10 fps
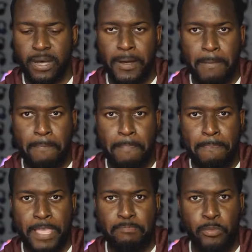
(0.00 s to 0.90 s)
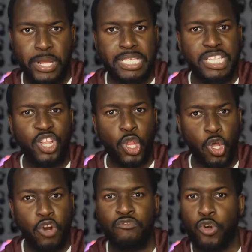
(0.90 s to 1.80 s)
um, it brings in a
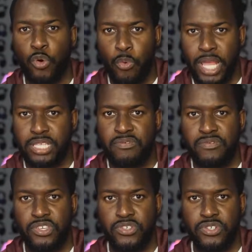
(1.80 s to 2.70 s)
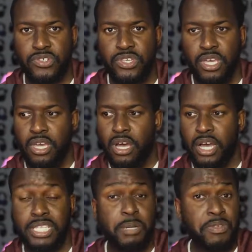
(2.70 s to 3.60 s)
lot of great features
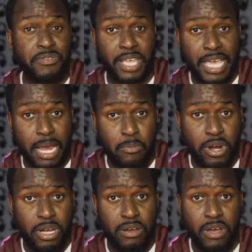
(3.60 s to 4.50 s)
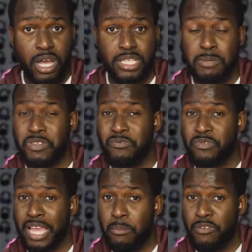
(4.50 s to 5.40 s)
uh, in terms of the camera, uh, in terms of
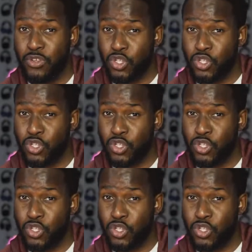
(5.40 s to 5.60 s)
camera